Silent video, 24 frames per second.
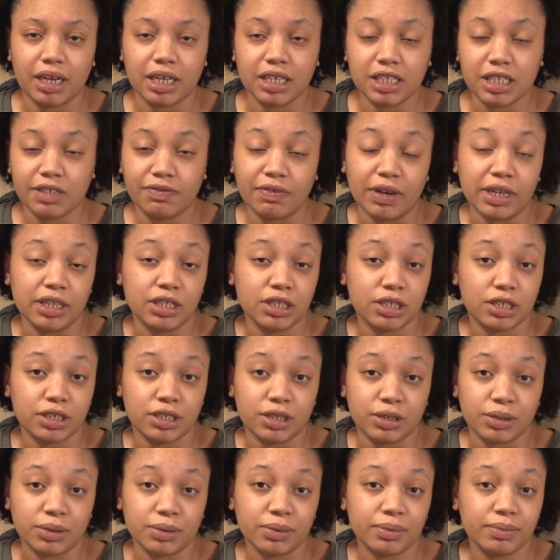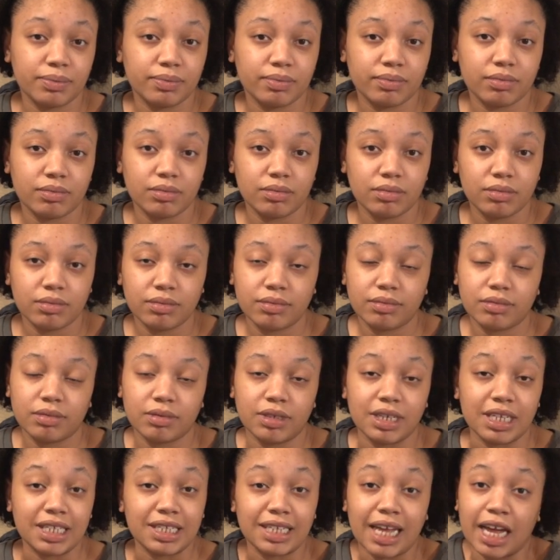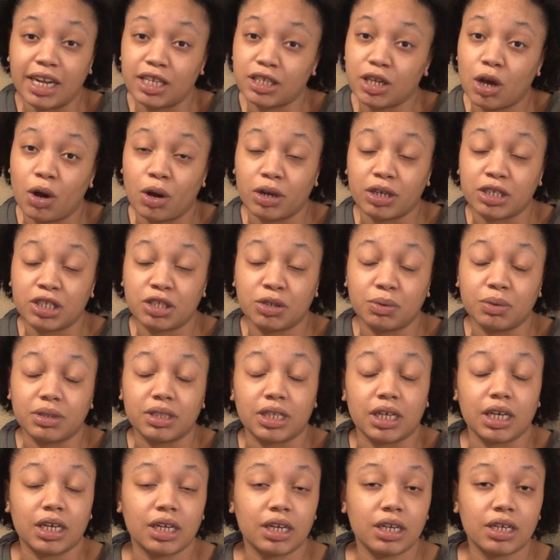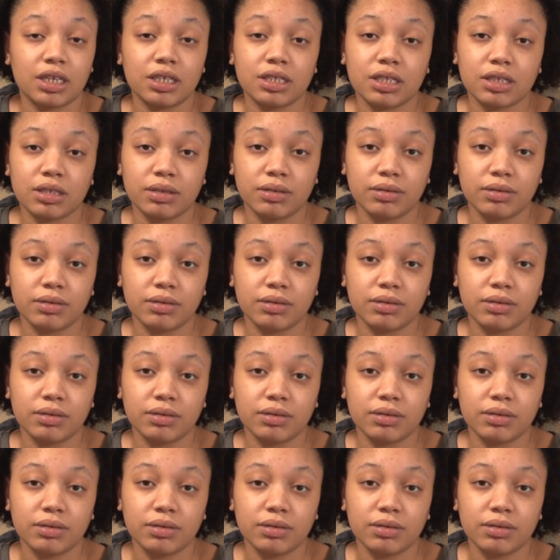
It's fun to do, and it's not as hard as you would think it is.